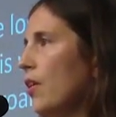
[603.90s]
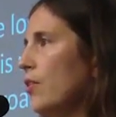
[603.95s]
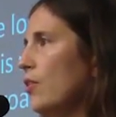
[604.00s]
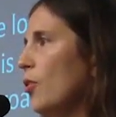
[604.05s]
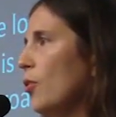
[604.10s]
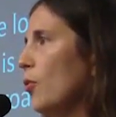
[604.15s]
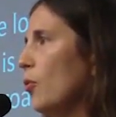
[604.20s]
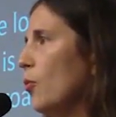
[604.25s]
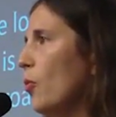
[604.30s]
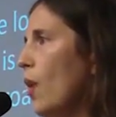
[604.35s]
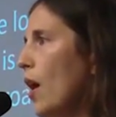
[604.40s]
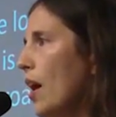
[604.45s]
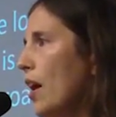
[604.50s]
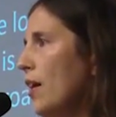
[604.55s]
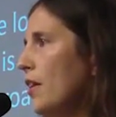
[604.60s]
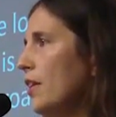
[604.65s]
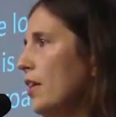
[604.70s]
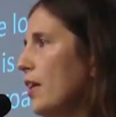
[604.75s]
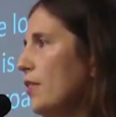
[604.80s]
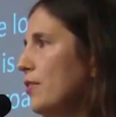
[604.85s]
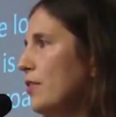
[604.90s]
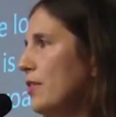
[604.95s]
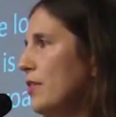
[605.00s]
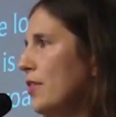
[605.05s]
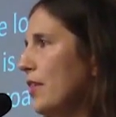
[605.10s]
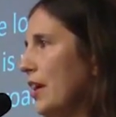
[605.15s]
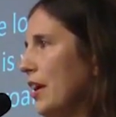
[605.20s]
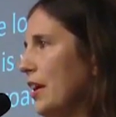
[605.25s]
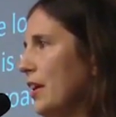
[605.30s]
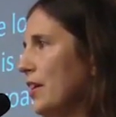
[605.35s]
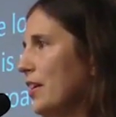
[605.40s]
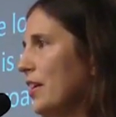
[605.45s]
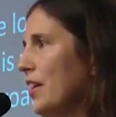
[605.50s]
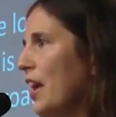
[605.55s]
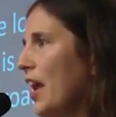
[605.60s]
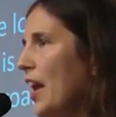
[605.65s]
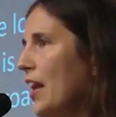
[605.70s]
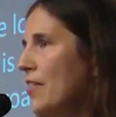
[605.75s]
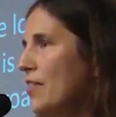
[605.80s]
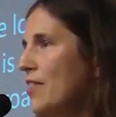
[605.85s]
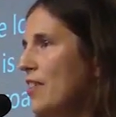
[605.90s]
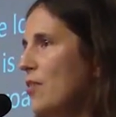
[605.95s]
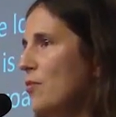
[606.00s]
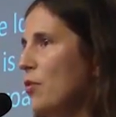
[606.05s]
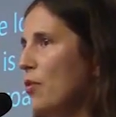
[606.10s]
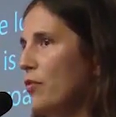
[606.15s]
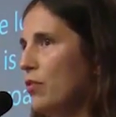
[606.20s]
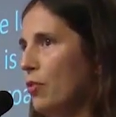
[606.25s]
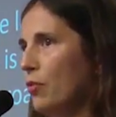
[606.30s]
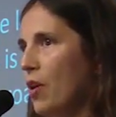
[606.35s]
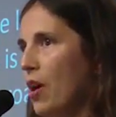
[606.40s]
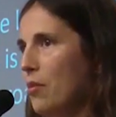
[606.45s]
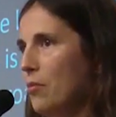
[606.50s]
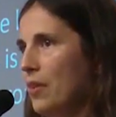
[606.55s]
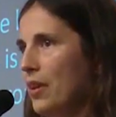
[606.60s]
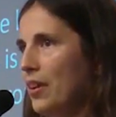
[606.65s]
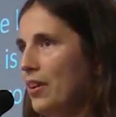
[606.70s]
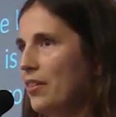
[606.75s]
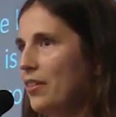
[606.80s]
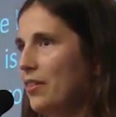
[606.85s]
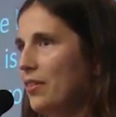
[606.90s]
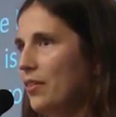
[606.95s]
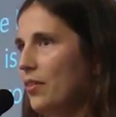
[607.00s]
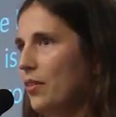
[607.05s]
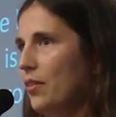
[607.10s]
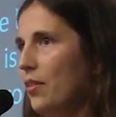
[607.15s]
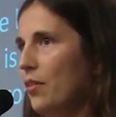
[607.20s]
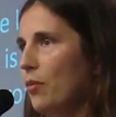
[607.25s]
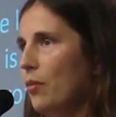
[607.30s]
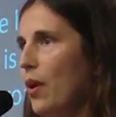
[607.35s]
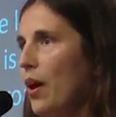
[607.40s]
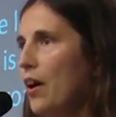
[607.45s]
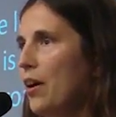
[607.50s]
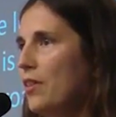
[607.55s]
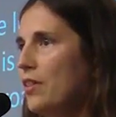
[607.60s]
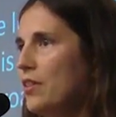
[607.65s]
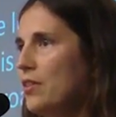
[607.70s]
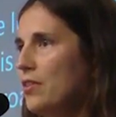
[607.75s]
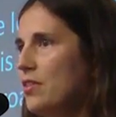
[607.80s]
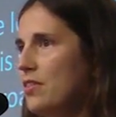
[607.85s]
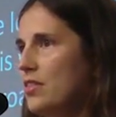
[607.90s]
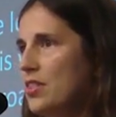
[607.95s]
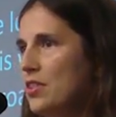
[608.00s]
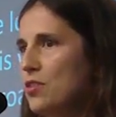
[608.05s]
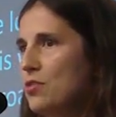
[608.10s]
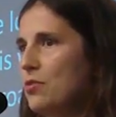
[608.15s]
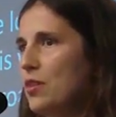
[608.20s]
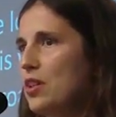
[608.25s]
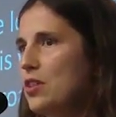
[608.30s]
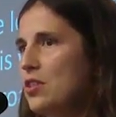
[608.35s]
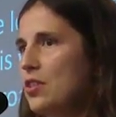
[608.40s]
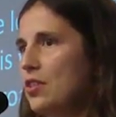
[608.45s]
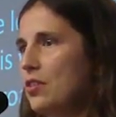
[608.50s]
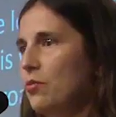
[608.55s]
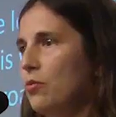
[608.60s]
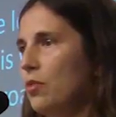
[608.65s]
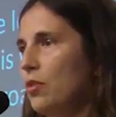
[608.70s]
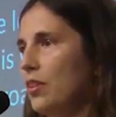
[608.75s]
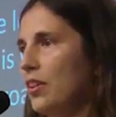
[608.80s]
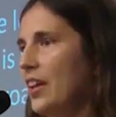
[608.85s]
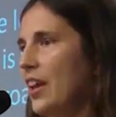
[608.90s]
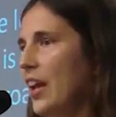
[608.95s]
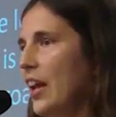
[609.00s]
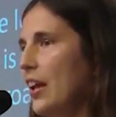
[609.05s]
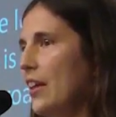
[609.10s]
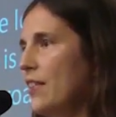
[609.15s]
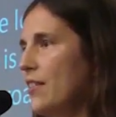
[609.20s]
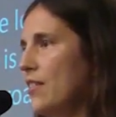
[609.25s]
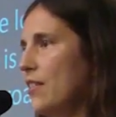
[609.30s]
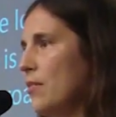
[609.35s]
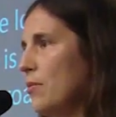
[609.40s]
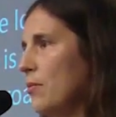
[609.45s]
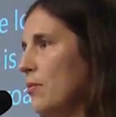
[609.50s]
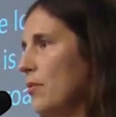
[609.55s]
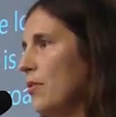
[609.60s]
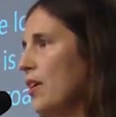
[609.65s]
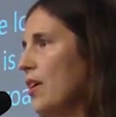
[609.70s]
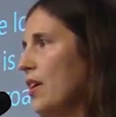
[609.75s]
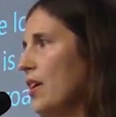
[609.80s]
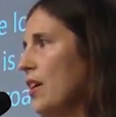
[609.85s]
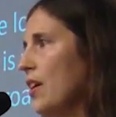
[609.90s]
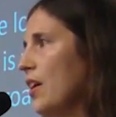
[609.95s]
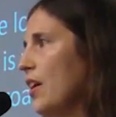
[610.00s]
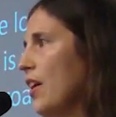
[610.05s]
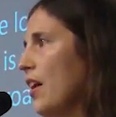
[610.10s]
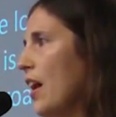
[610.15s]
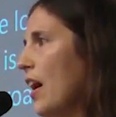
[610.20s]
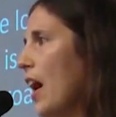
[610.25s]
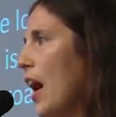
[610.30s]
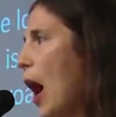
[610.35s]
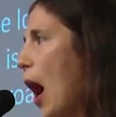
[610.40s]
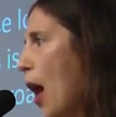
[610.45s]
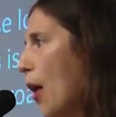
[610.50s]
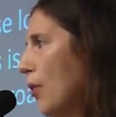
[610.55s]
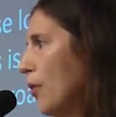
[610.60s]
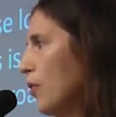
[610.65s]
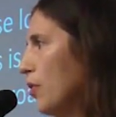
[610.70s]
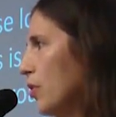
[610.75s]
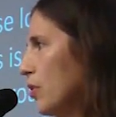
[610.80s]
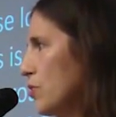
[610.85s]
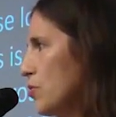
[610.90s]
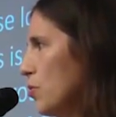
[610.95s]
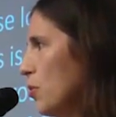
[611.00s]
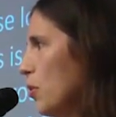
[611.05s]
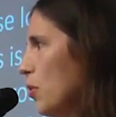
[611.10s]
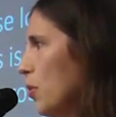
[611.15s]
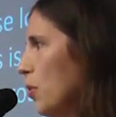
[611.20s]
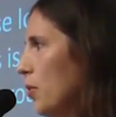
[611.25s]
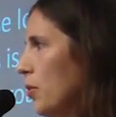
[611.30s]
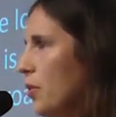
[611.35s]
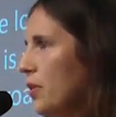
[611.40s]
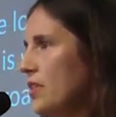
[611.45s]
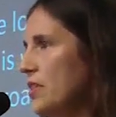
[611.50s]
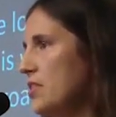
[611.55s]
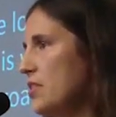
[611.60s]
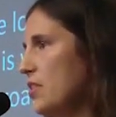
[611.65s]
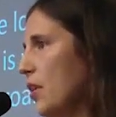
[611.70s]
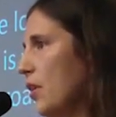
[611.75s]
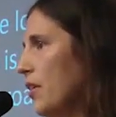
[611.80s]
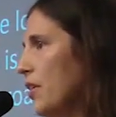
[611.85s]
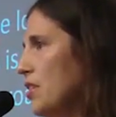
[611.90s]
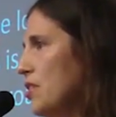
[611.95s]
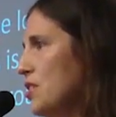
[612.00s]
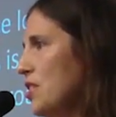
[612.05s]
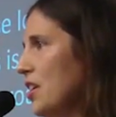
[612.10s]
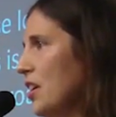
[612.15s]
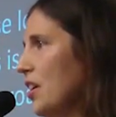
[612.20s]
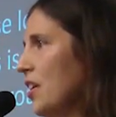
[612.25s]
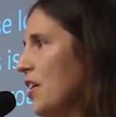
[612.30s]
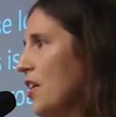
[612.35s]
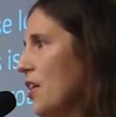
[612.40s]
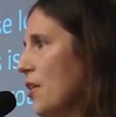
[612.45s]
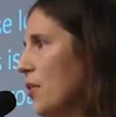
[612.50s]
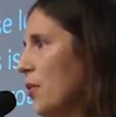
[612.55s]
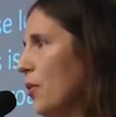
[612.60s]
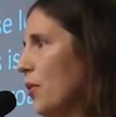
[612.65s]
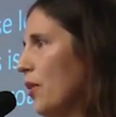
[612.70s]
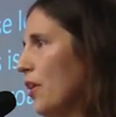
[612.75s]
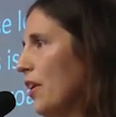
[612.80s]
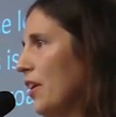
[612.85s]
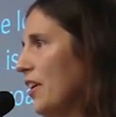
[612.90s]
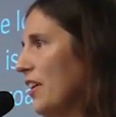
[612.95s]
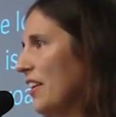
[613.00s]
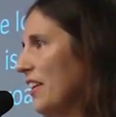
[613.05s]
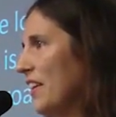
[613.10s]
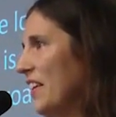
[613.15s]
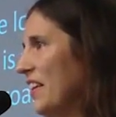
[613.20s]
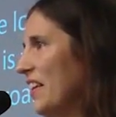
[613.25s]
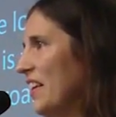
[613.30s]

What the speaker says: So while everything can seem overwhelming, while the situation in the world can seem out of control or discouraging or